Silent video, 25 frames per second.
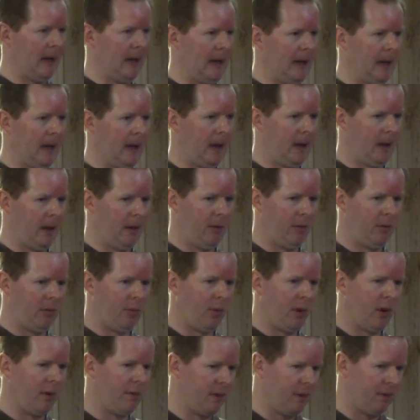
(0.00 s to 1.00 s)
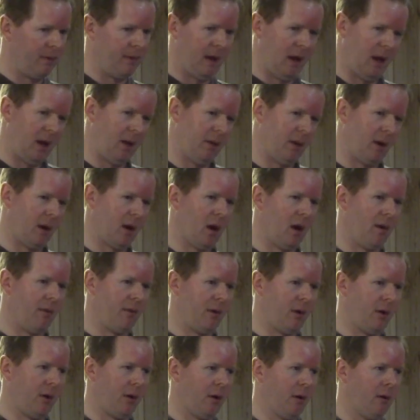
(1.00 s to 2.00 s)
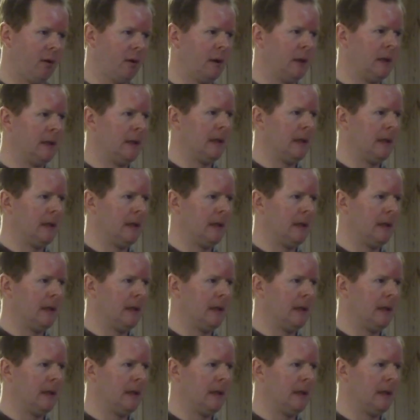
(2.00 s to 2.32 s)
In twenty fifteen, the governor